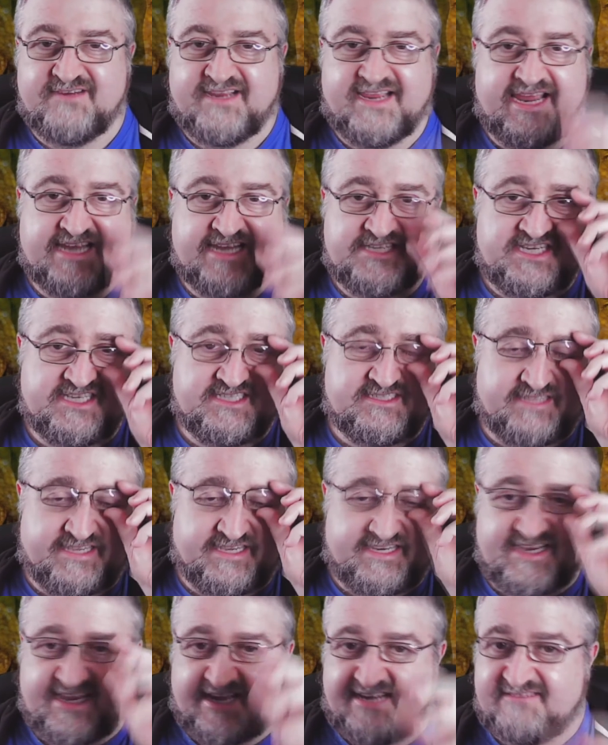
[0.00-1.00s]
it's just
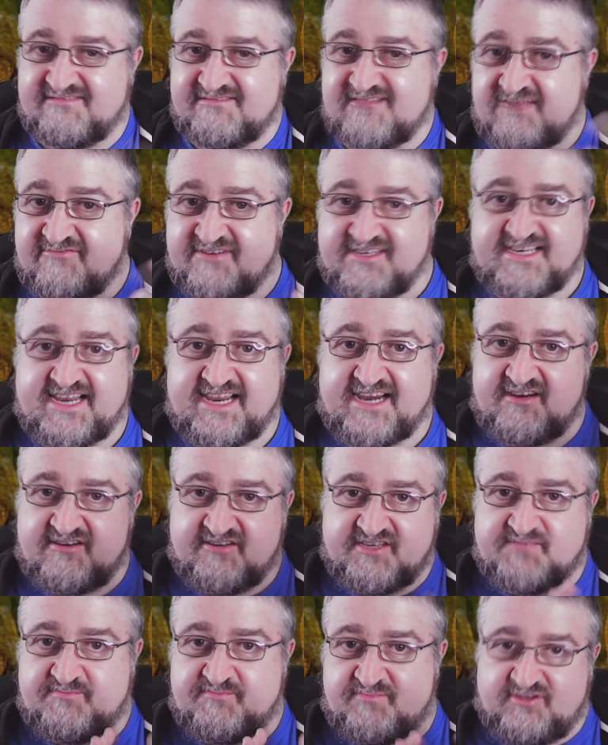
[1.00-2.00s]
like a
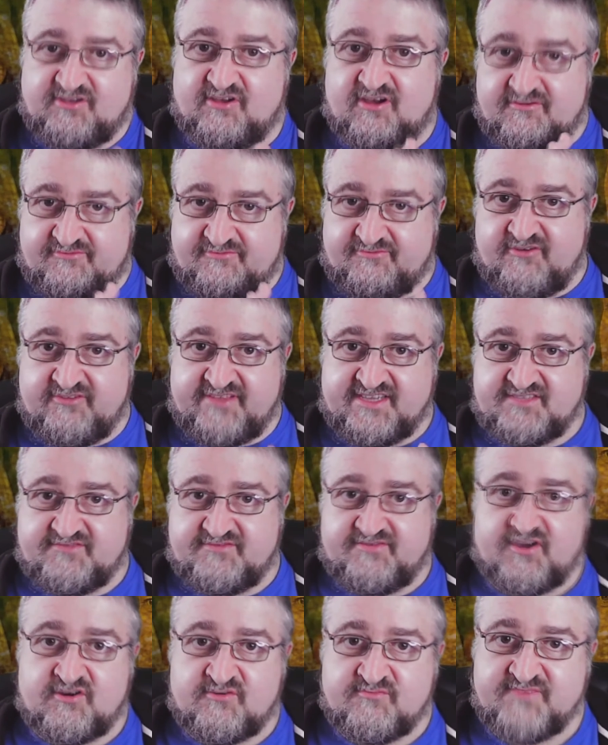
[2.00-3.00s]
ridiculous plot for this
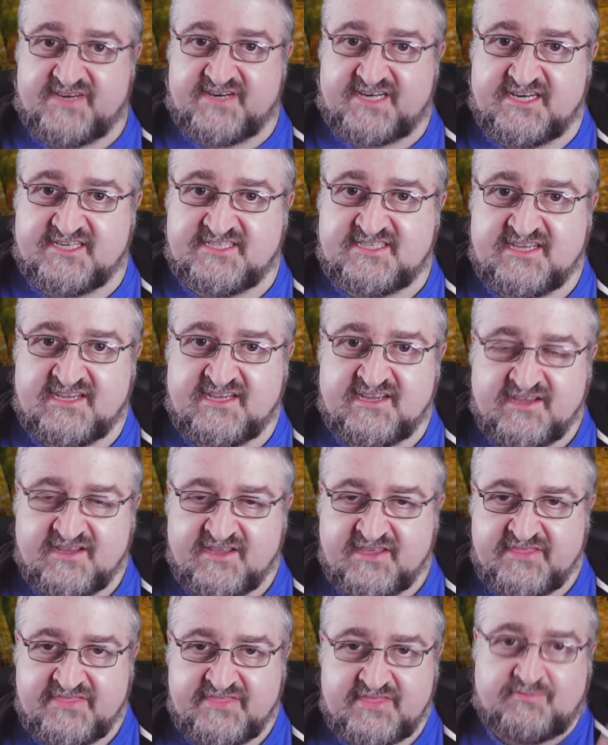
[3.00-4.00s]
film, because
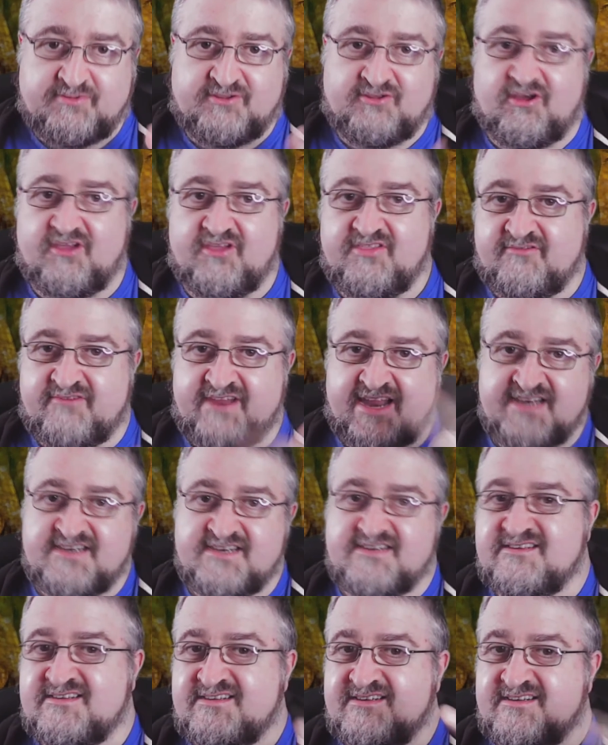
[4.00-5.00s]
the plot they're
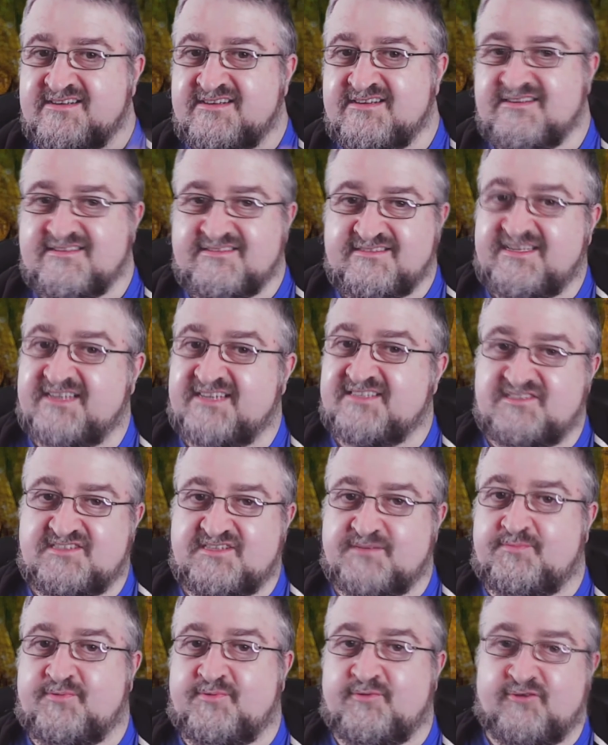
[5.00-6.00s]
in doesn't
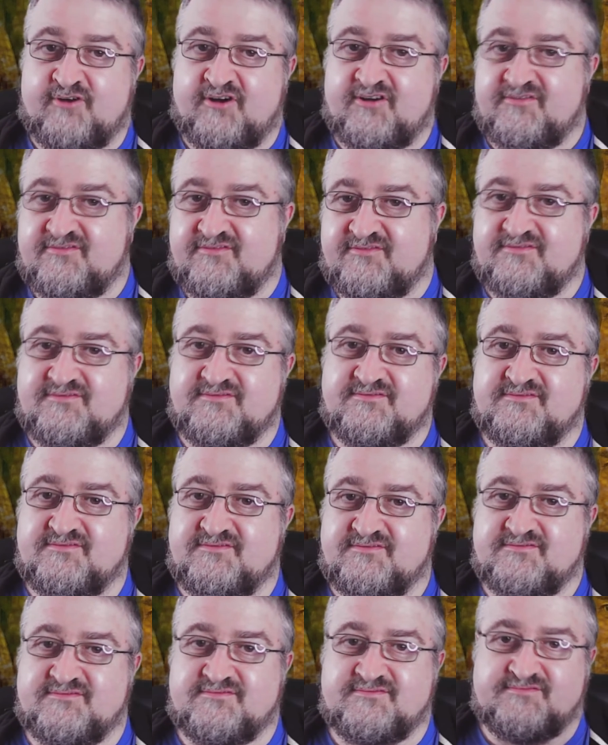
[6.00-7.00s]
support
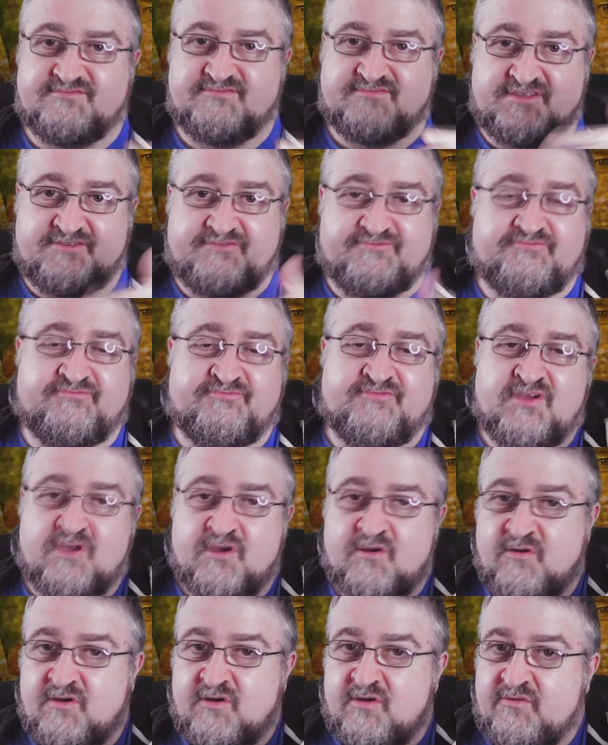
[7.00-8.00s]
the
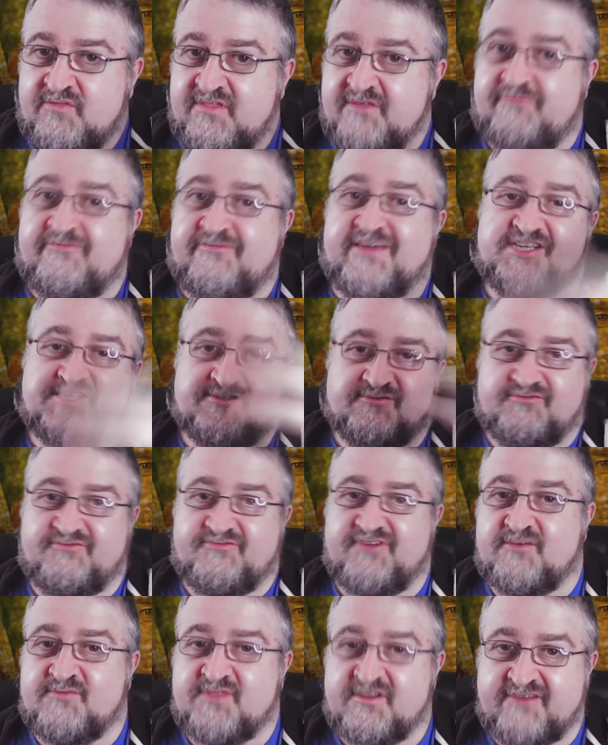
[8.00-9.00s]
fictional
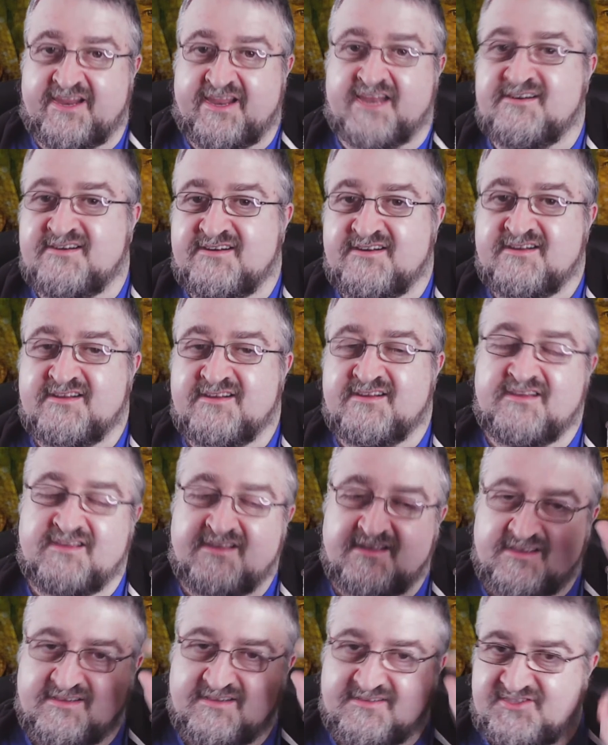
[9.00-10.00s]
film they're in.
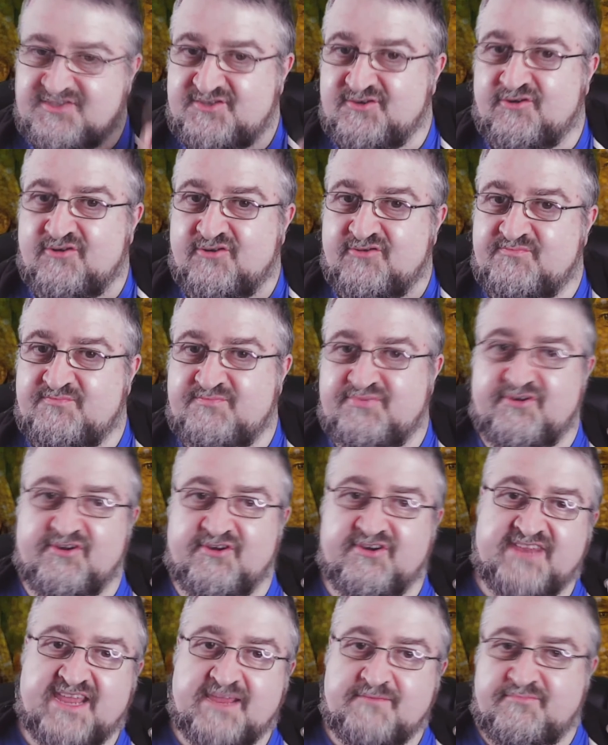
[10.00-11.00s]
So
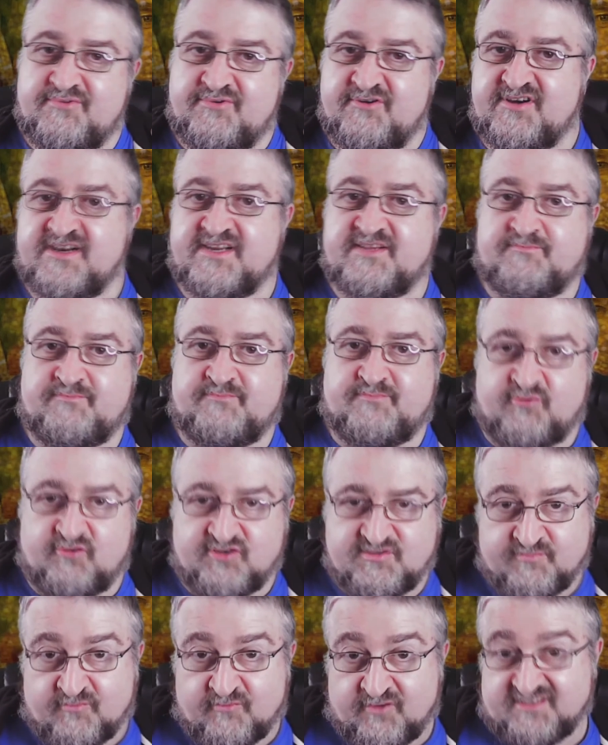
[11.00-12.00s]
putting the
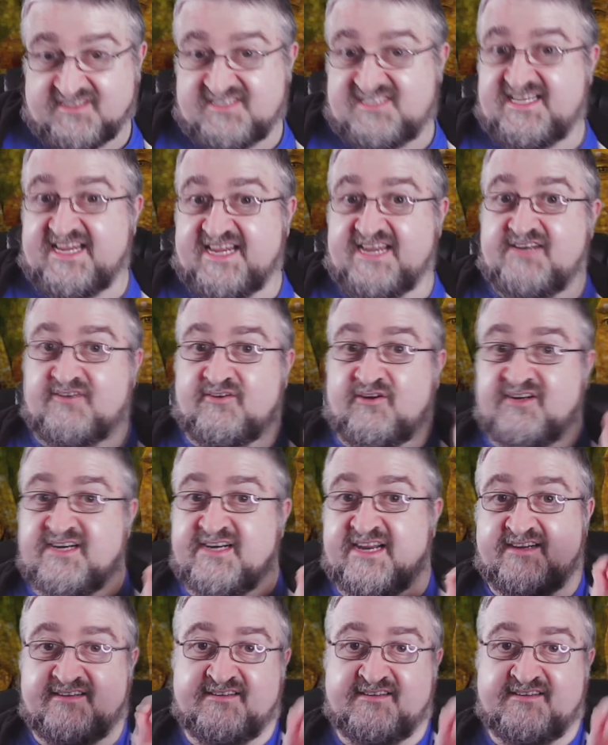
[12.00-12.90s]
postmodern side on it